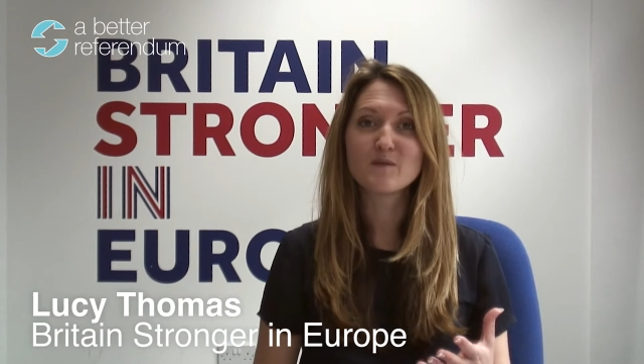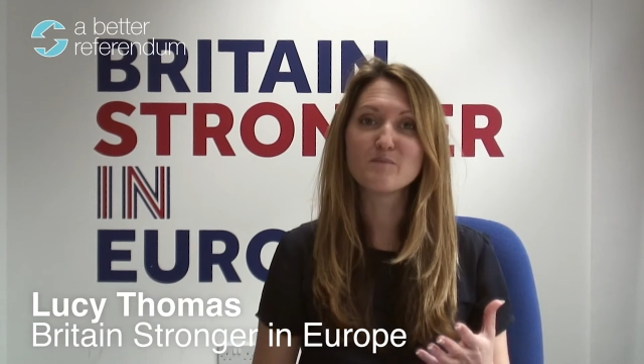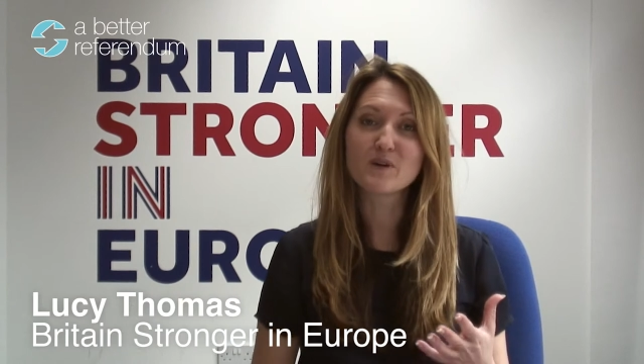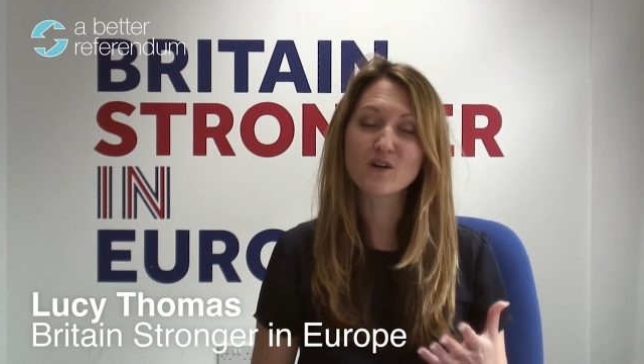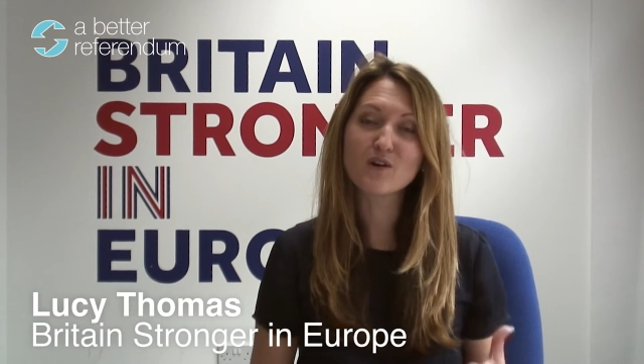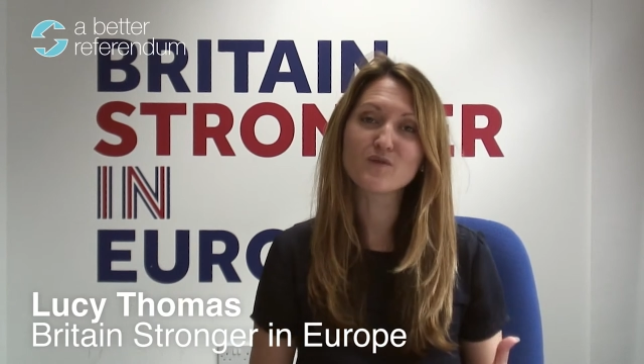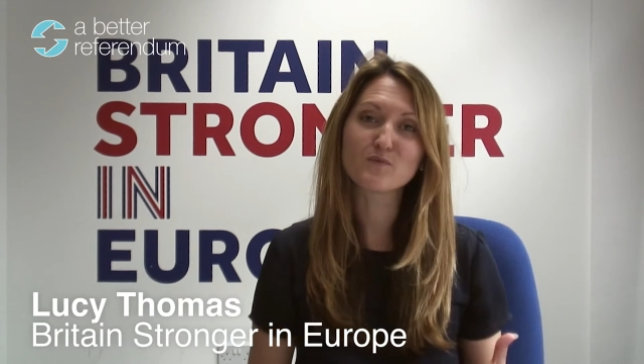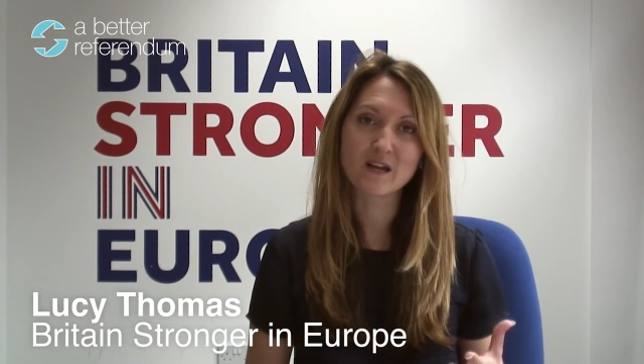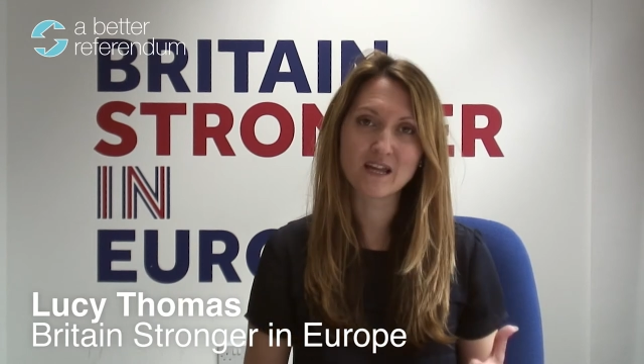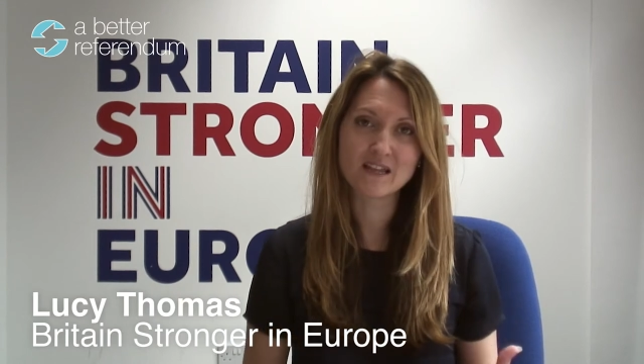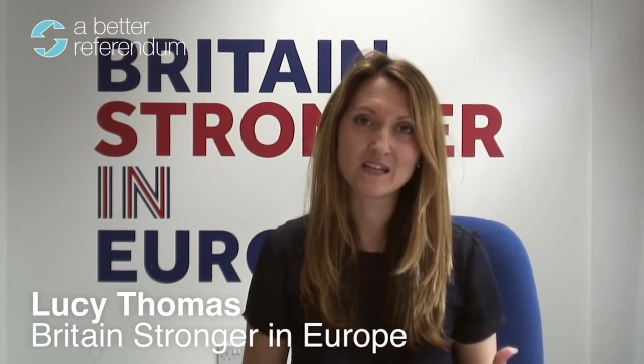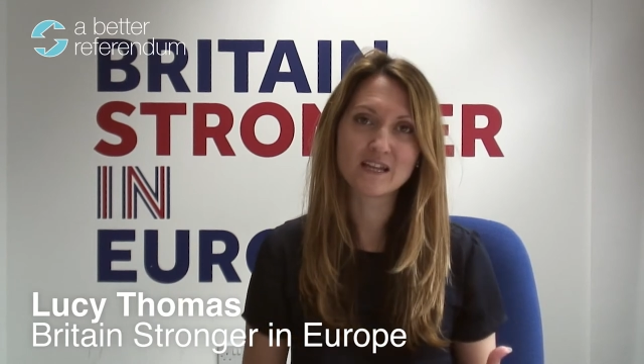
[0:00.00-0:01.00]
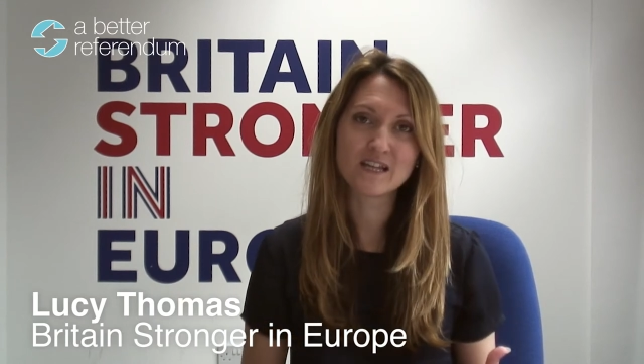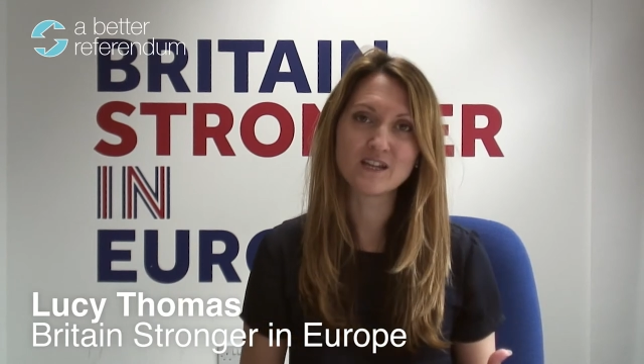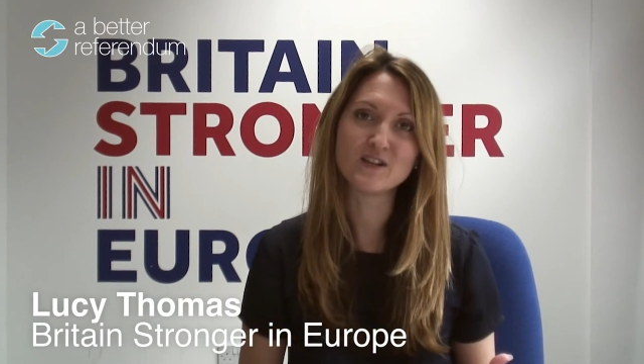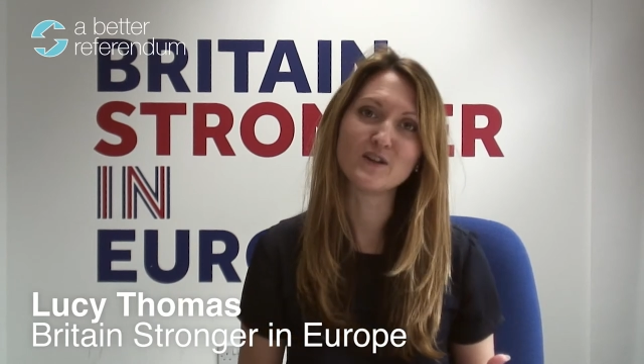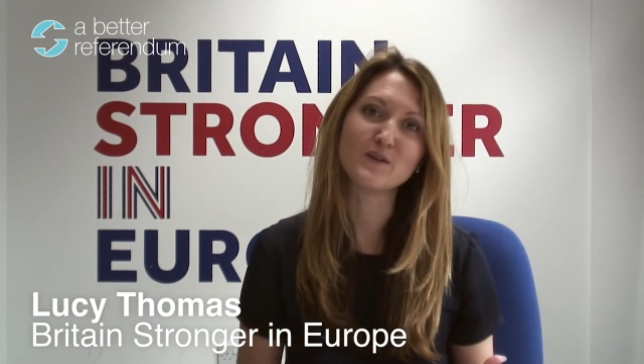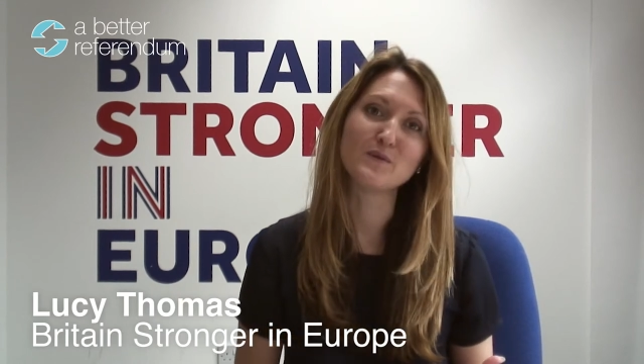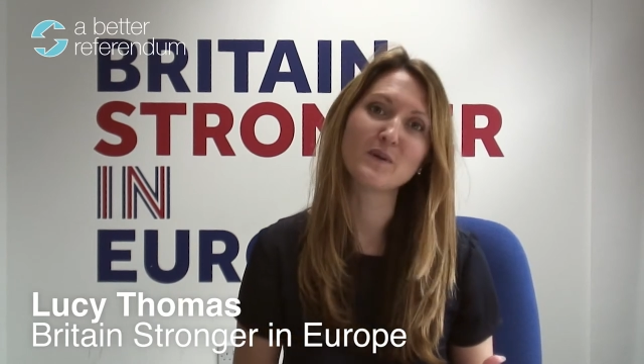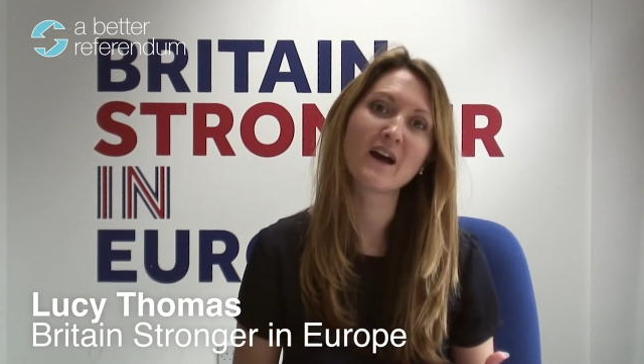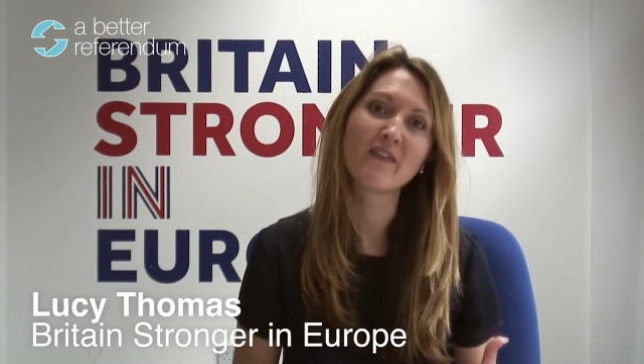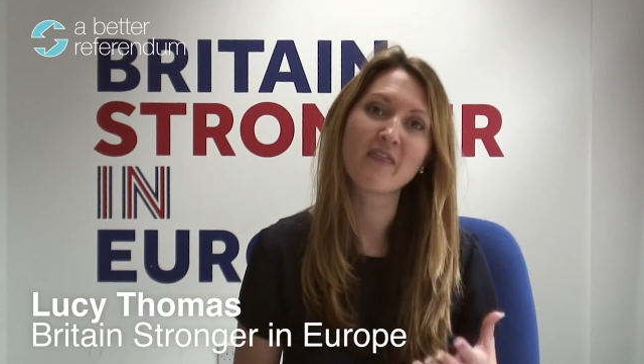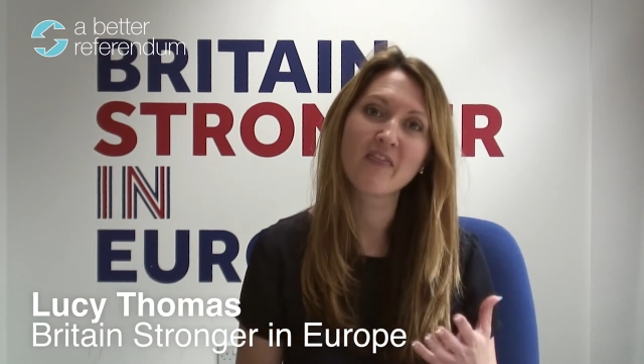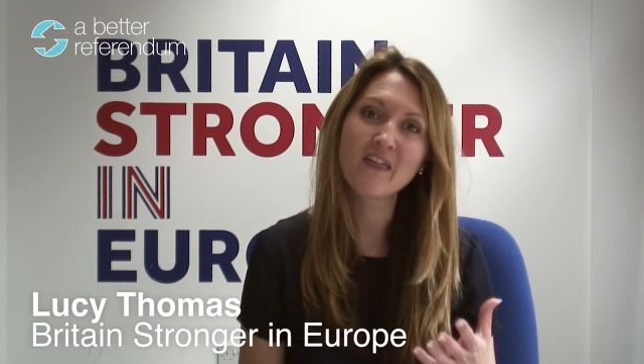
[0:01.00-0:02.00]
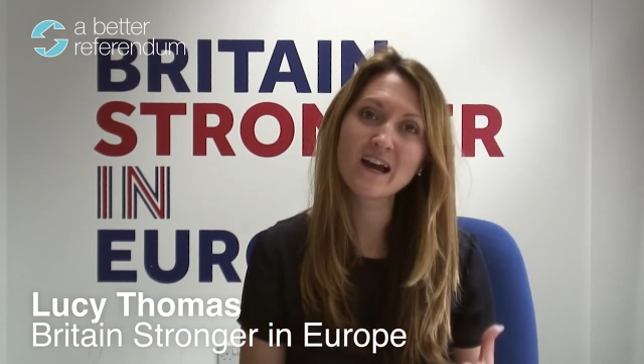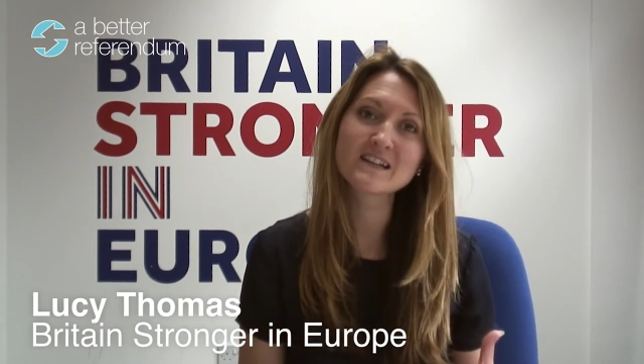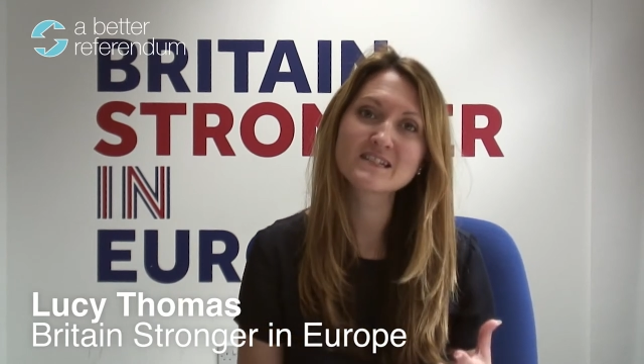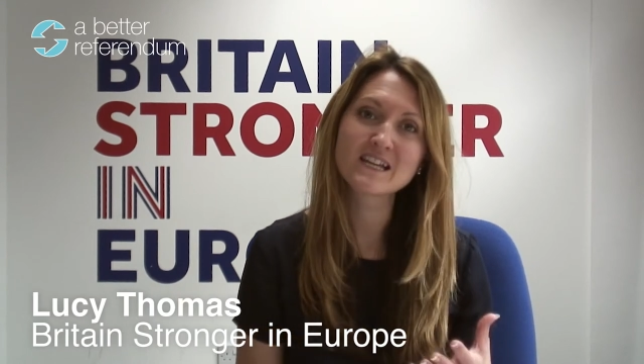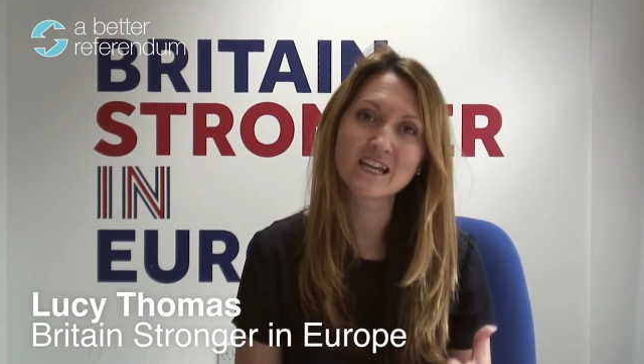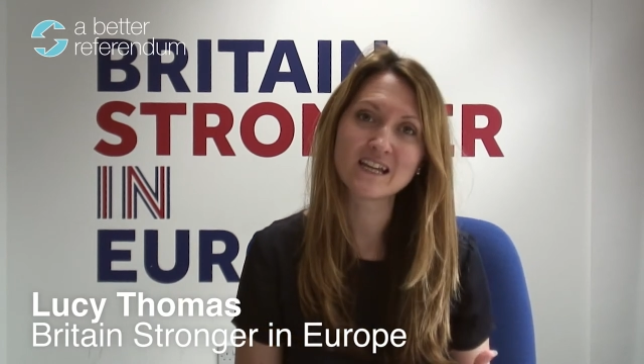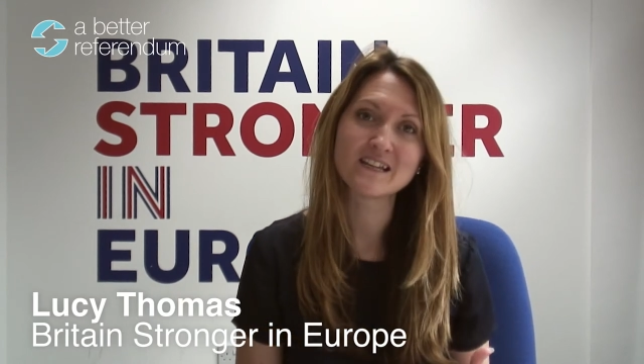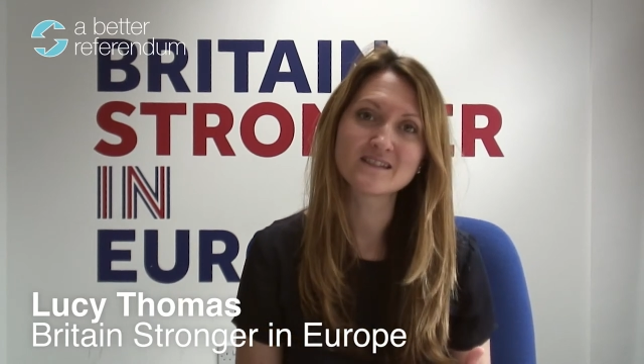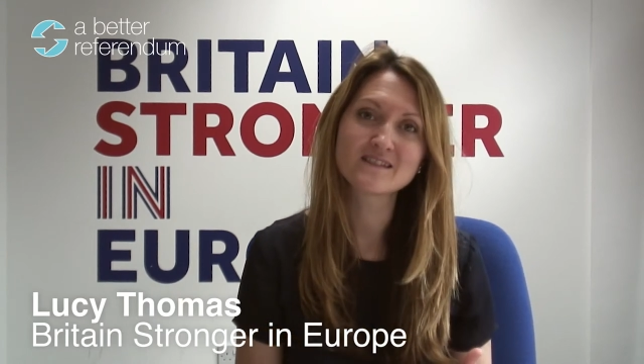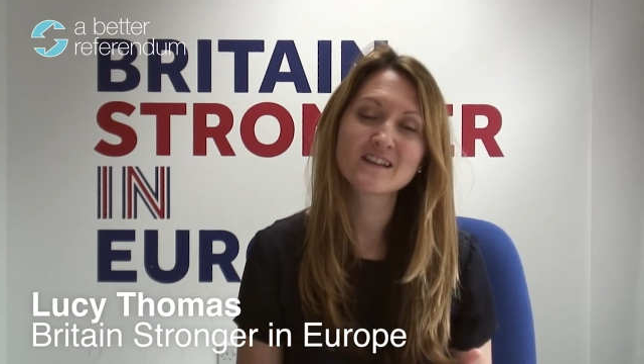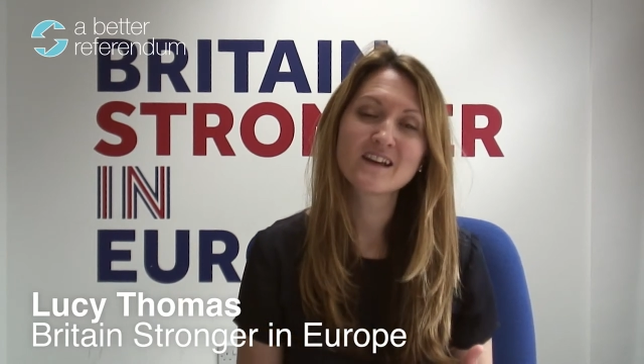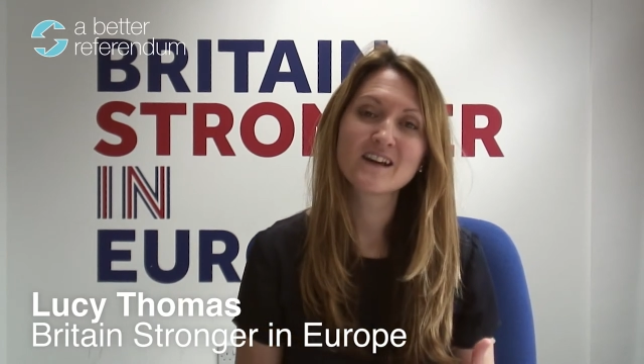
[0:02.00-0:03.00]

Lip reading: because we're in the EU, and that is